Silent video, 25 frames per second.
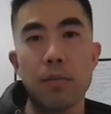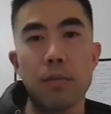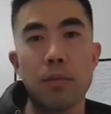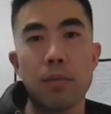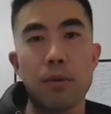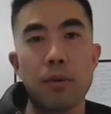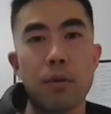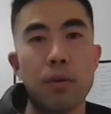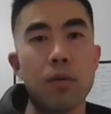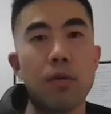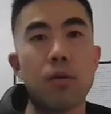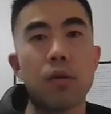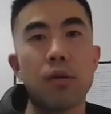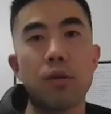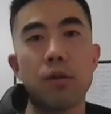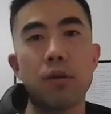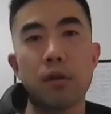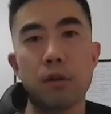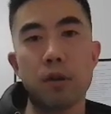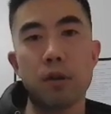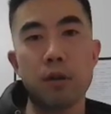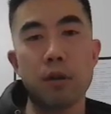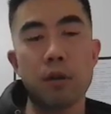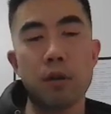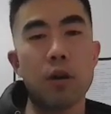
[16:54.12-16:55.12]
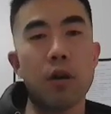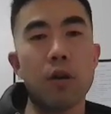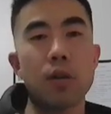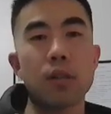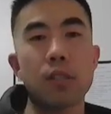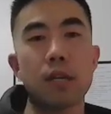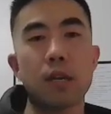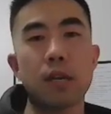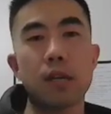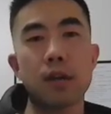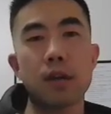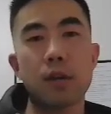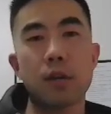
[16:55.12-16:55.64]
put your
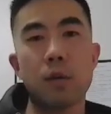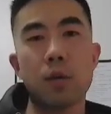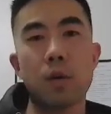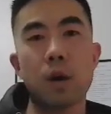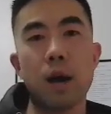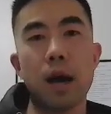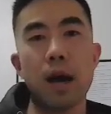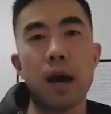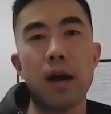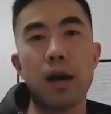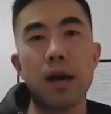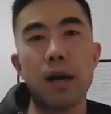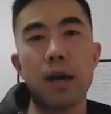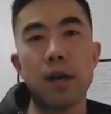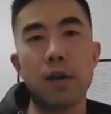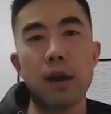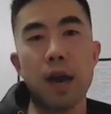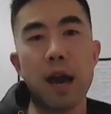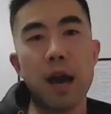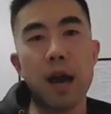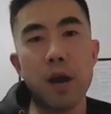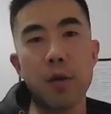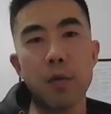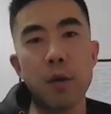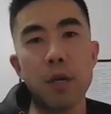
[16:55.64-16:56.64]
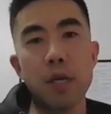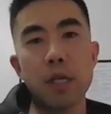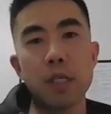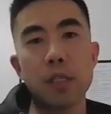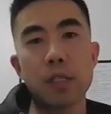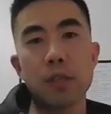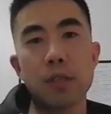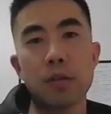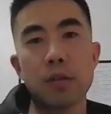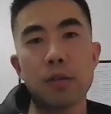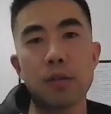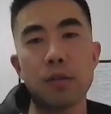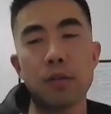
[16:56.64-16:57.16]
content or how can you outreach
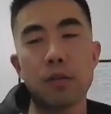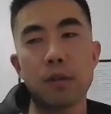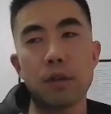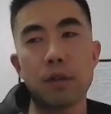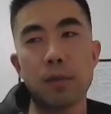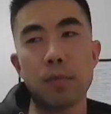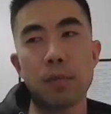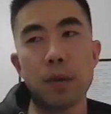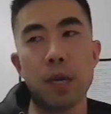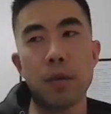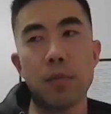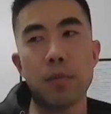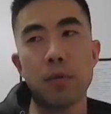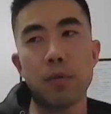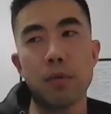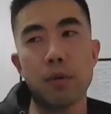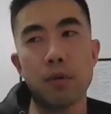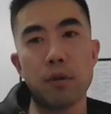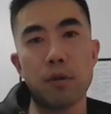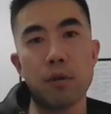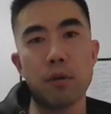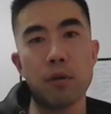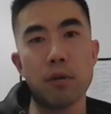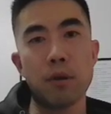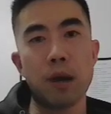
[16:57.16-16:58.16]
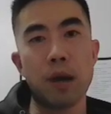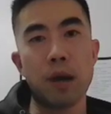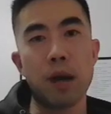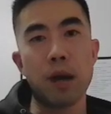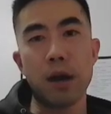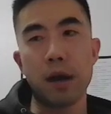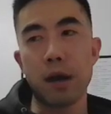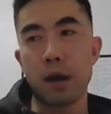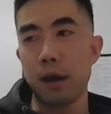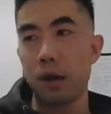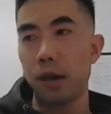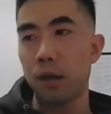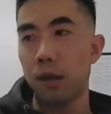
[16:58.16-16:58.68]
to the people who
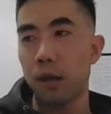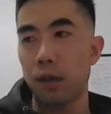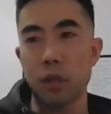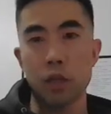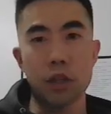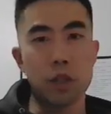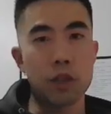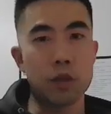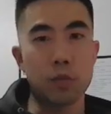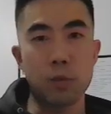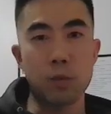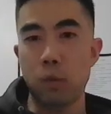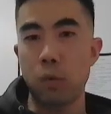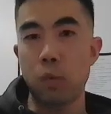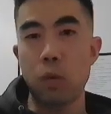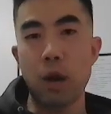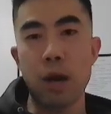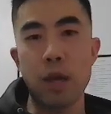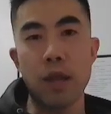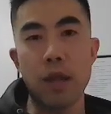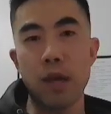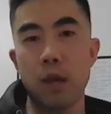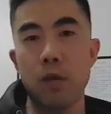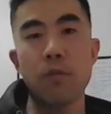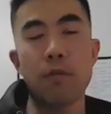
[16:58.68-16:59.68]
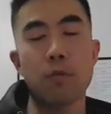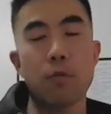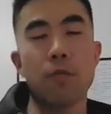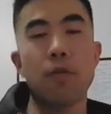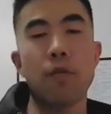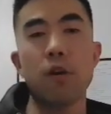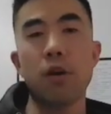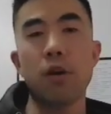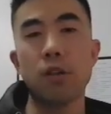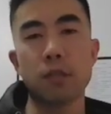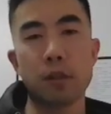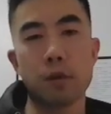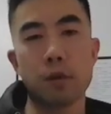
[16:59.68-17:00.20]
are where they well
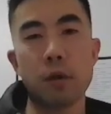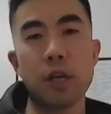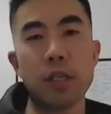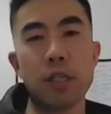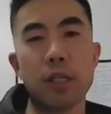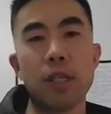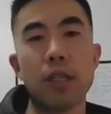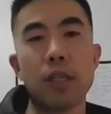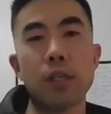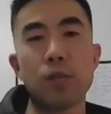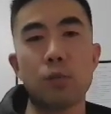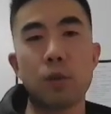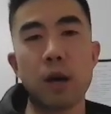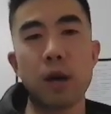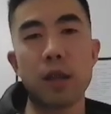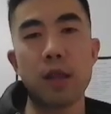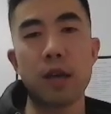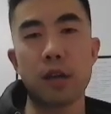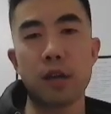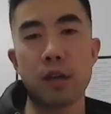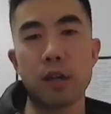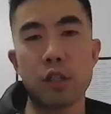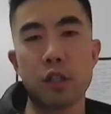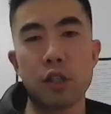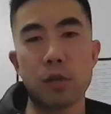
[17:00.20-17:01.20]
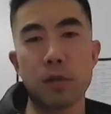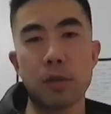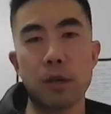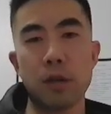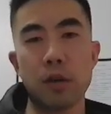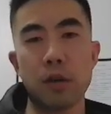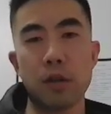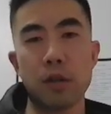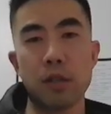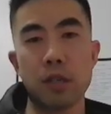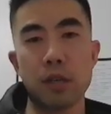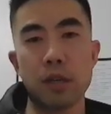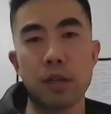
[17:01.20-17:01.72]
first the question is where they're consuming
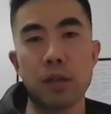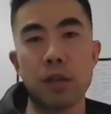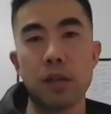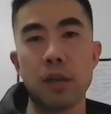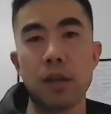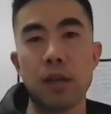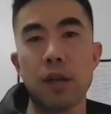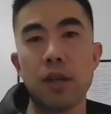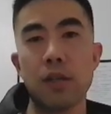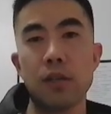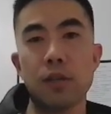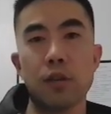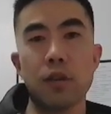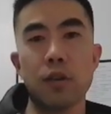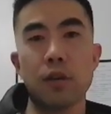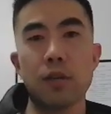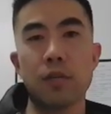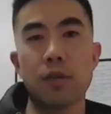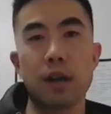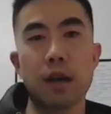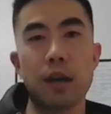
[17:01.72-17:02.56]
content. So you